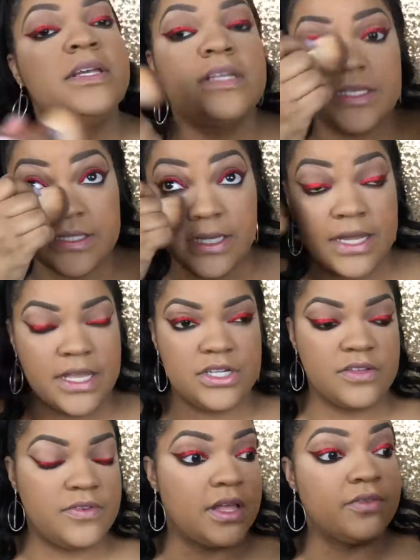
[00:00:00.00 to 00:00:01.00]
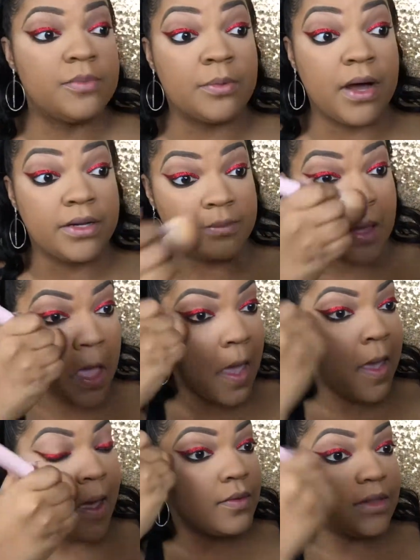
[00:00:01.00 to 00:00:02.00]
Everything in here is
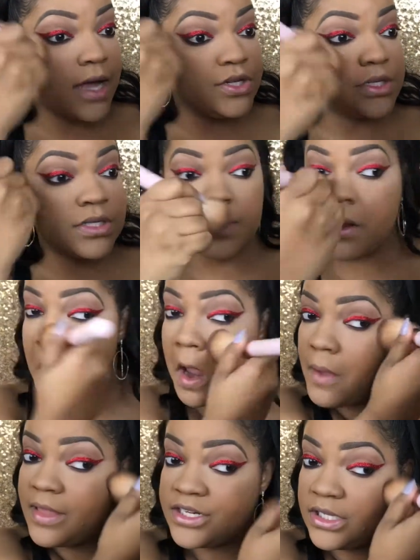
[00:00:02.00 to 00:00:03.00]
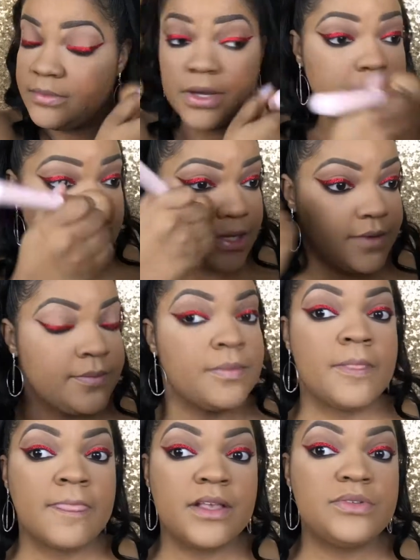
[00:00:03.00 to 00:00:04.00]
very, very affordable. So this is the
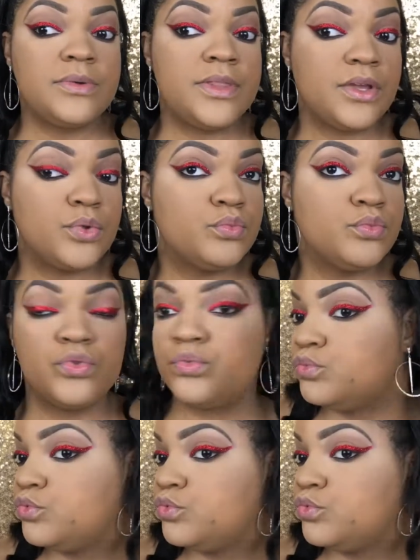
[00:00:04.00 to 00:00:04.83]
brand new Milani